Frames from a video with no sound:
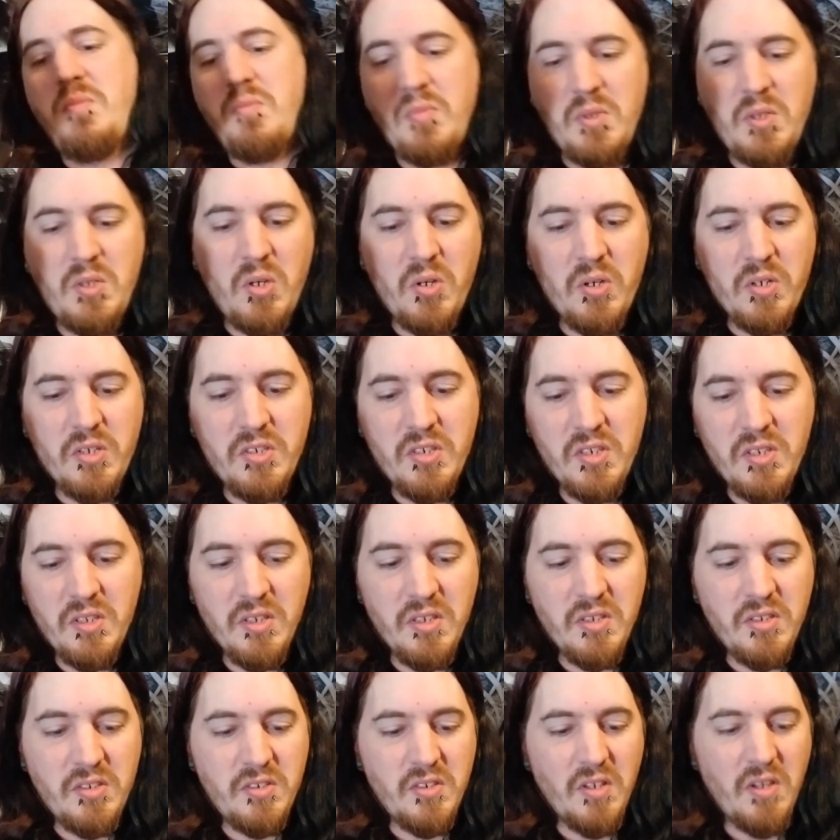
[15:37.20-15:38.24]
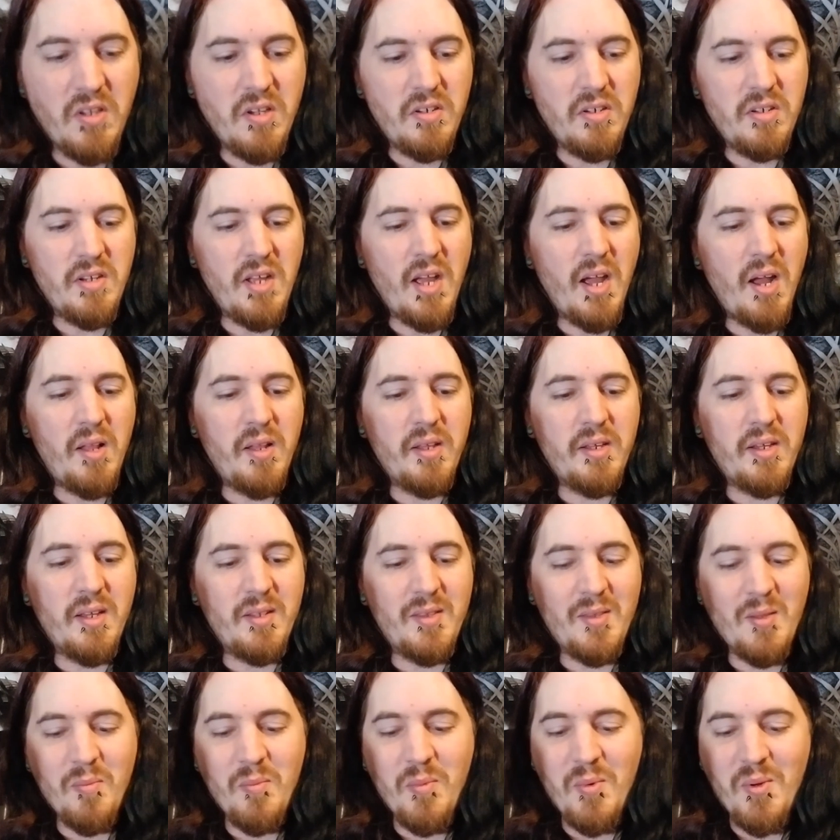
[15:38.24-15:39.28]
cursing the sun and howling
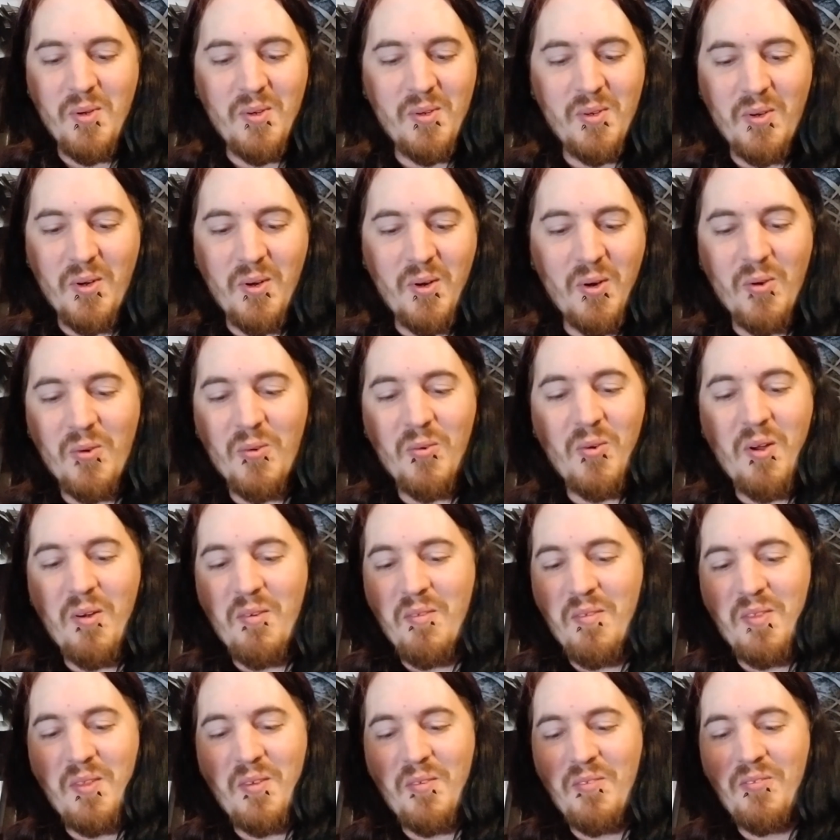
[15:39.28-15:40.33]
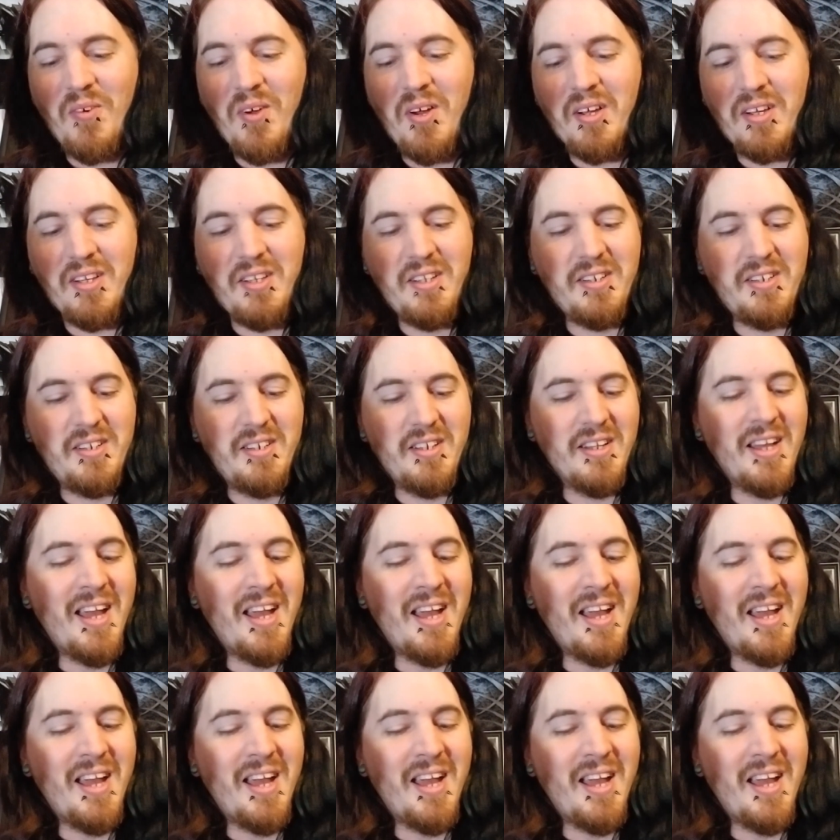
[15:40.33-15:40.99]
at the moon or whatever the fuck.